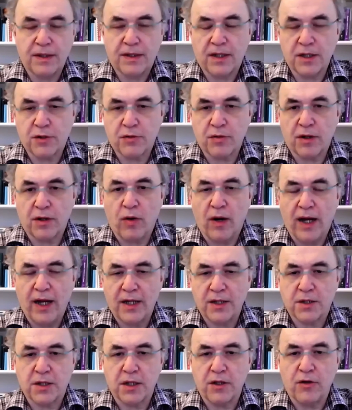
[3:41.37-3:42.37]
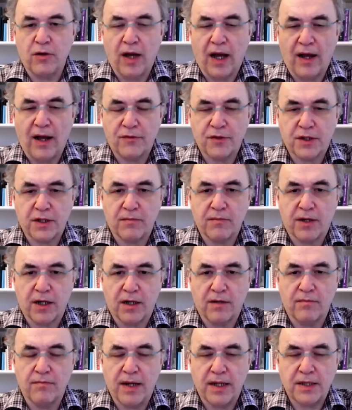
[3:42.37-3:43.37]
requires that you have some kind of
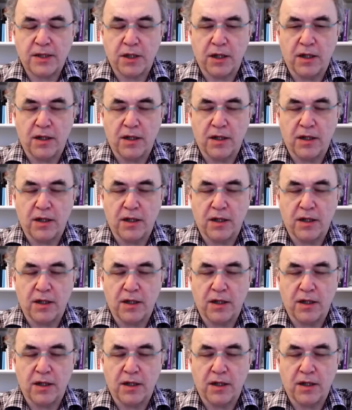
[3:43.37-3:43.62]
meta.